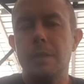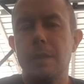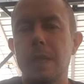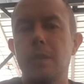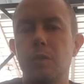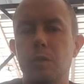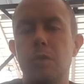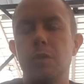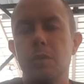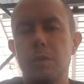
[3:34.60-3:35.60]
tend to
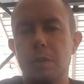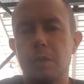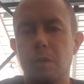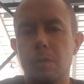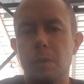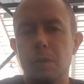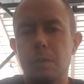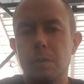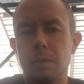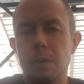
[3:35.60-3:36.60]
choose the turbo.
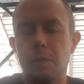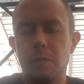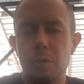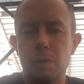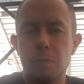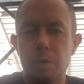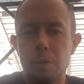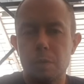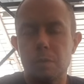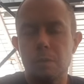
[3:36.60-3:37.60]
If you put
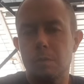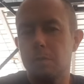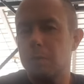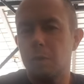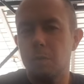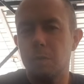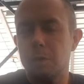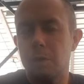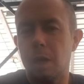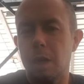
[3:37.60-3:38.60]
turbos
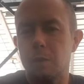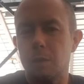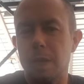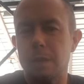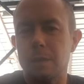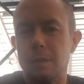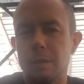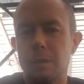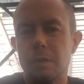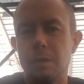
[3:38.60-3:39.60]
on 100
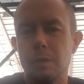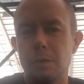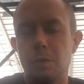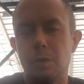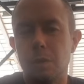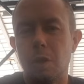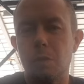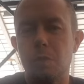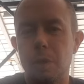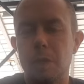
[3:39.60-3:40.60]
engines, you know
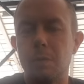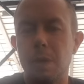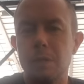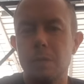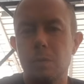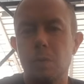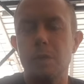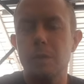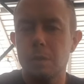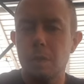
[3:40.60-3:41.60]
pretty much what
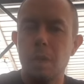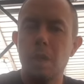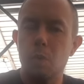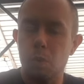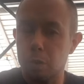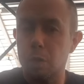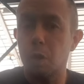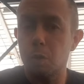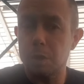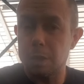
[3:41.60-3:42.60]

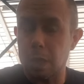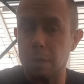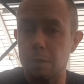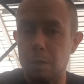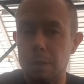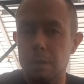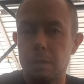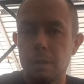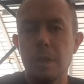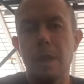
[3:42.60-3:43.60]
cold side you need,
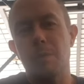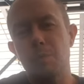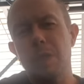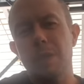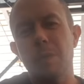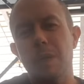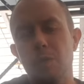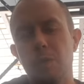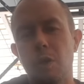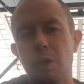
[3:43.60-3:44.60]
and pretty much
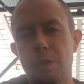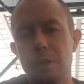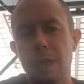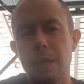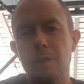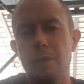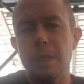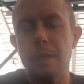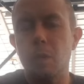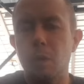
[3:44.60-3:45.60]
what hot side you
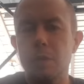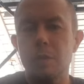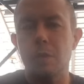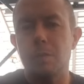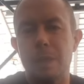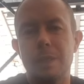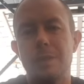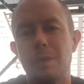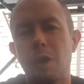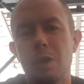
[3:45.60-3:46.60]
need also, but
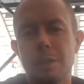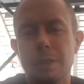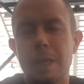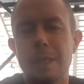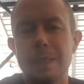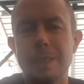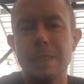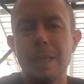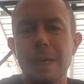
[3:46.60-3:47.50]
hot side is